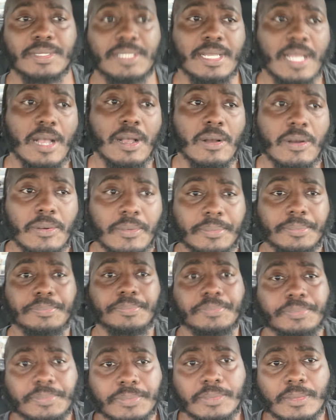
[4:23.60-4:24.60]
So,
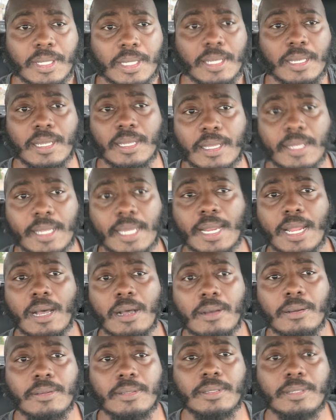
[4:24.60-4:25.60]
you
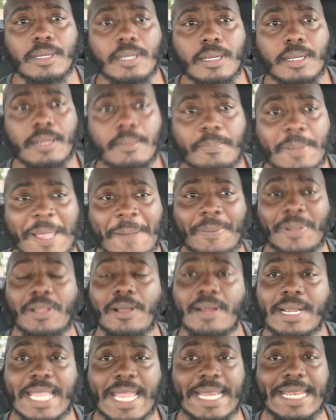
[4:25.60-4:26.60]
know,
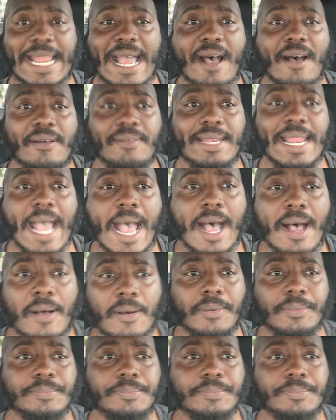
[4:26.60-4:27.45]
people are getting out now.